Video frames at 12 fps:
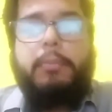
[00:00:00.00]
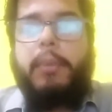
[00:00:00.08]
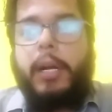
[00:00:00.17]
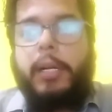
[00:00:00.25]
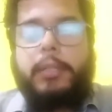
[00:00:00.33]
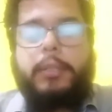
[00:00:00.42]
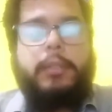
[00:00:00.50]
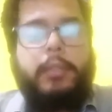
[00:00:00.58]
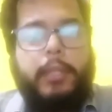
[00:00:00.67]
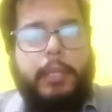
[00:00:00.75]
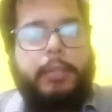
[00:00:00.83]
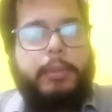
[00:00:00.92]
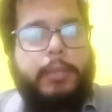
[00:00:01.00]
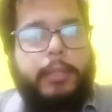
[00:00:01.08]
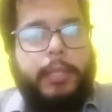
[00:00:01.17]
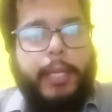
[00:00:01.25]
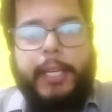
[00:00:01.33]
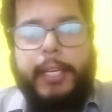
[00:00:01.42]
But the
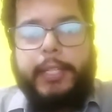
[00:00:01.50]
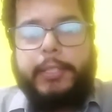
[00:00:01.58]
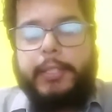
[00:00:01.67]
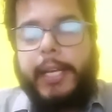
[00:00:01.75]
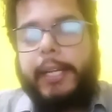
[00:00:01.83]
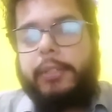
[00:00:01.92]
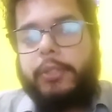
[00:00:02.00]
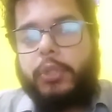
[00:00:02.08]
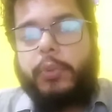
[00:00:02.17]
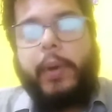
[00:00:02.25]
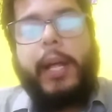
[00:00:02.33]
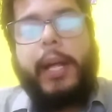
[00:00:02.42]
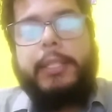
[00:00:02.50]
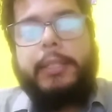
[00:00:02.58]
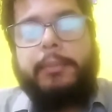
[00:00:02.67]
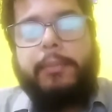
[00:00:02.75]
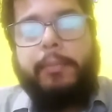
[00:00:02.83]
thing is that Swaraj